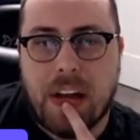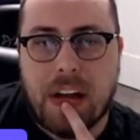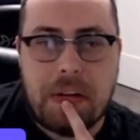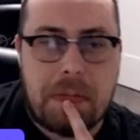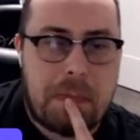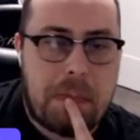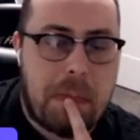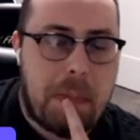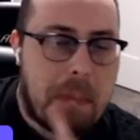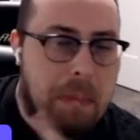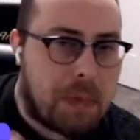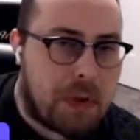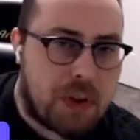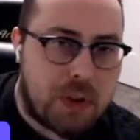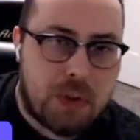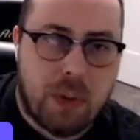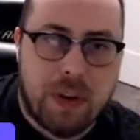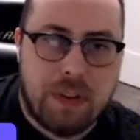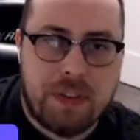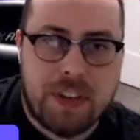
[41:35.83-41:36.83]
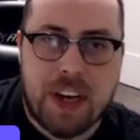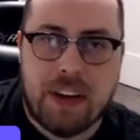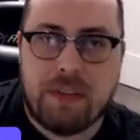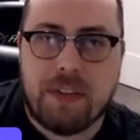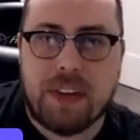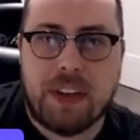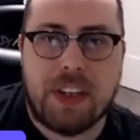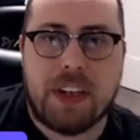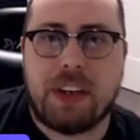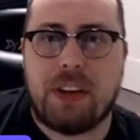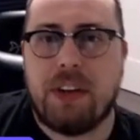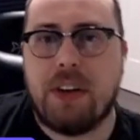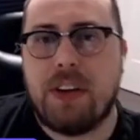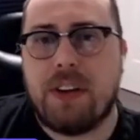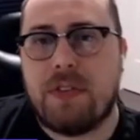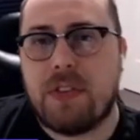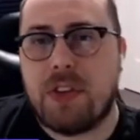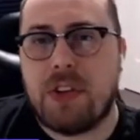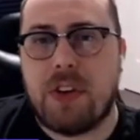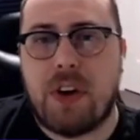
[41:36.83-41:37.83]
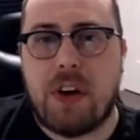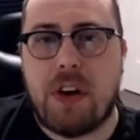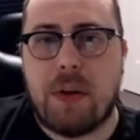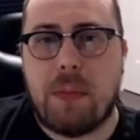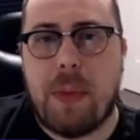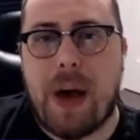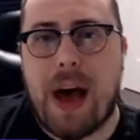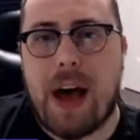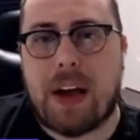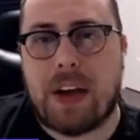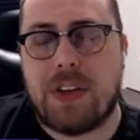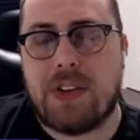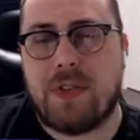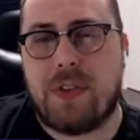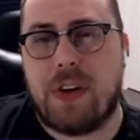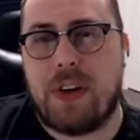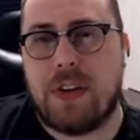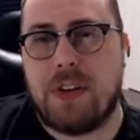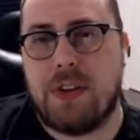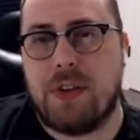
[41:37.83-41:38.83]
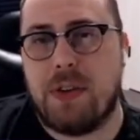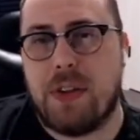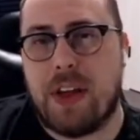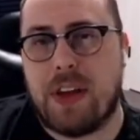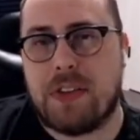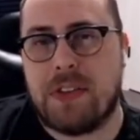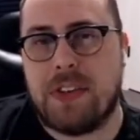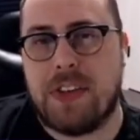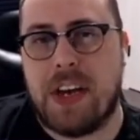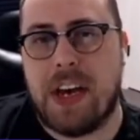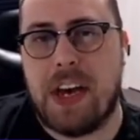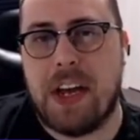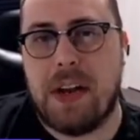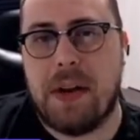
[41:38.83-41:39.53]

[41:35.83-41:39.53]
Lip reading: Swift definitely could have started back as far as 2010.